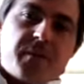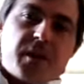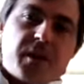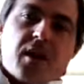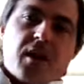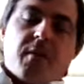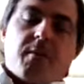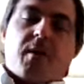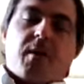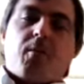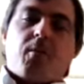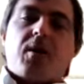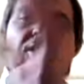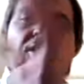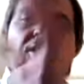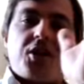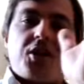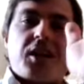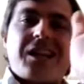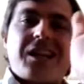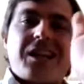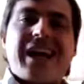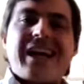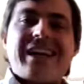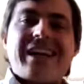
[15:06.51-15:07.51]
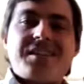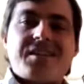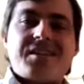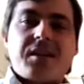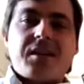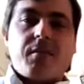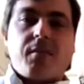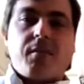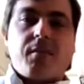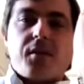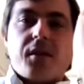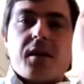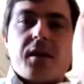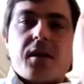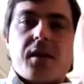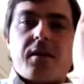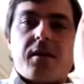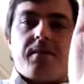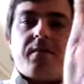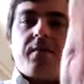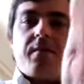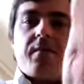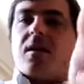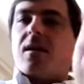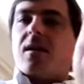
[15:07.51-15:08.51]
but when she likes something,
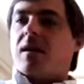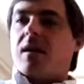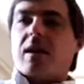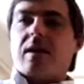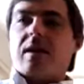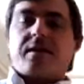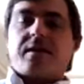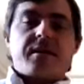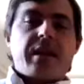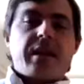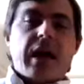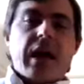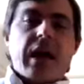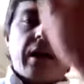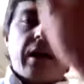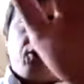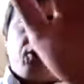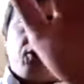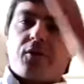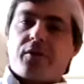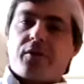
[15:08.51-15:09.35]
it's that or